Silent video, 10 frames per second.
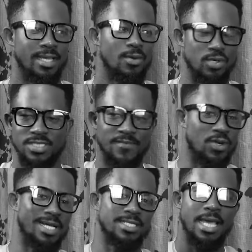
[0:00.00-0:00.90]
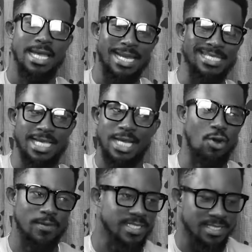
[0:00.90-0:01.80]
Because if you look at the second
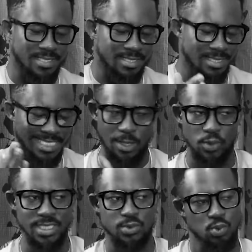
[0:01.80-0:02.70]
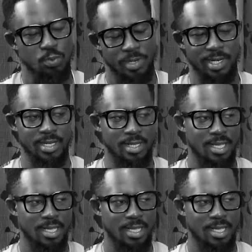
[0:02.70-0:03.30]
options the coaches will bring,